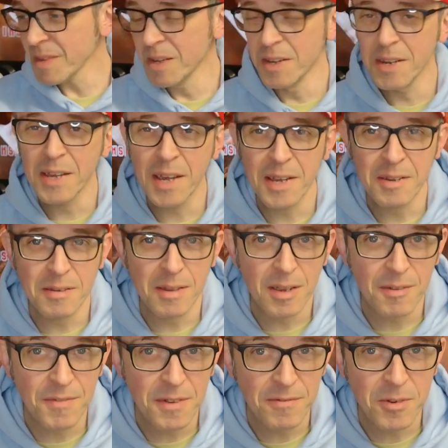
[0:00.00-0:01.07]
And again,
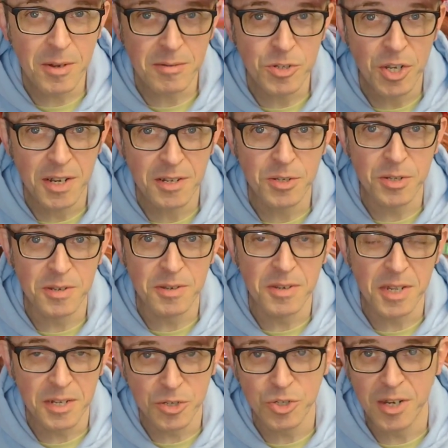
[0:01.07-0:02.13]
if you've not checked
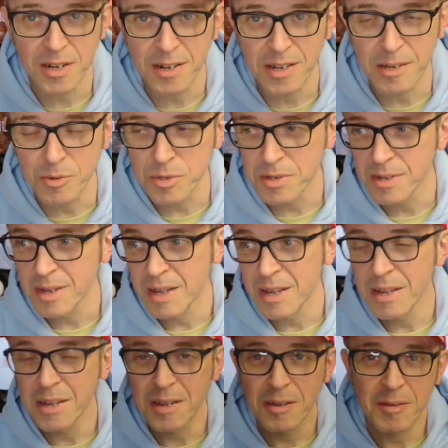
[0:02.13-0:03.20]
Nick's channel out,
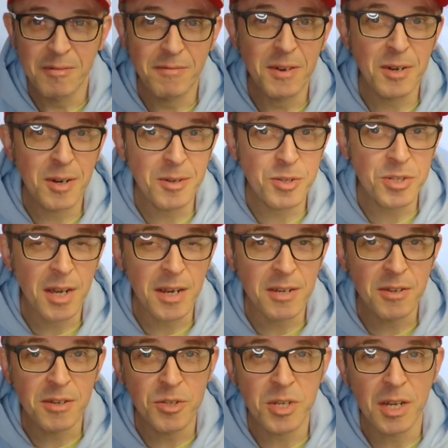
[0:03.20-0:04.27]
for God's sake,
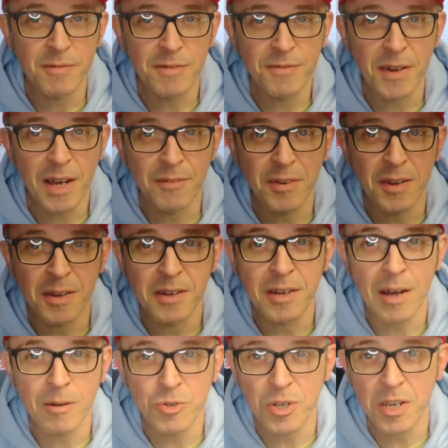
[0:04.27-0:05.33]
do yourself a favour and
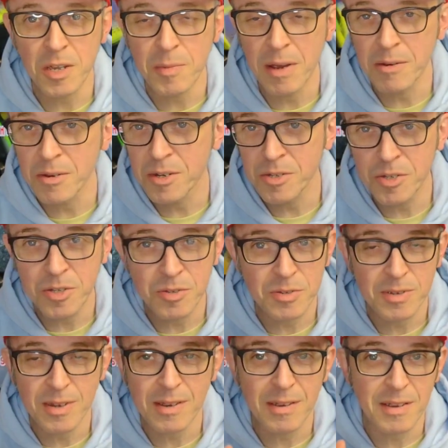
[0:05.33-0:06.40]
go check him out, because he's
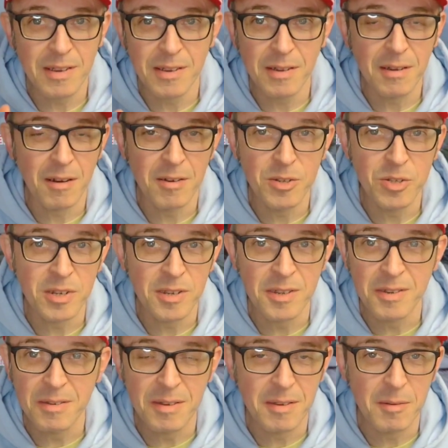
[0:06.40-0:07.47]
honestly,
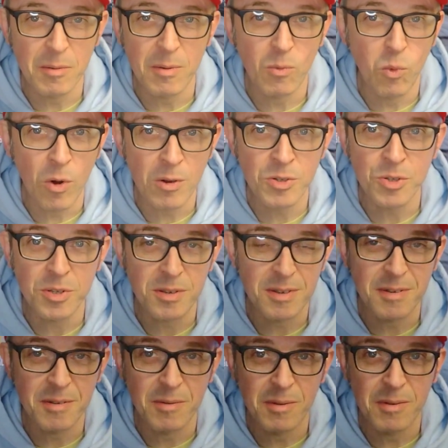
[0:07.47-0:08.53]
what
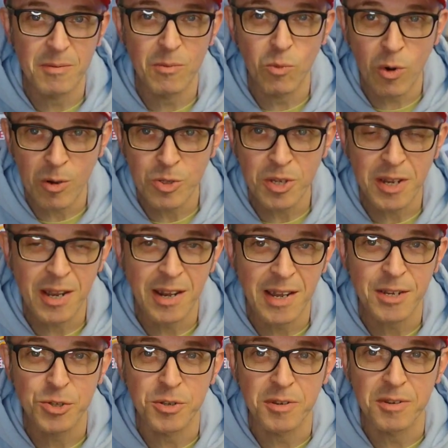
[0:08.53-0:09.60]
a
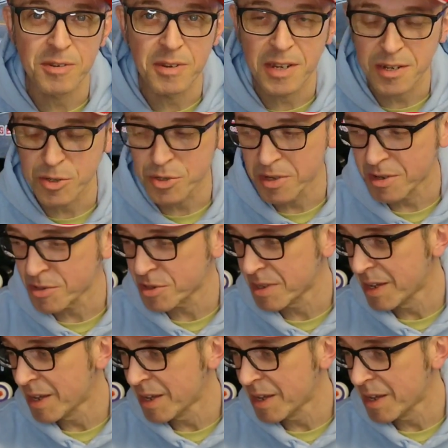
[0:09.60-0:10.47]
collection Nick has got.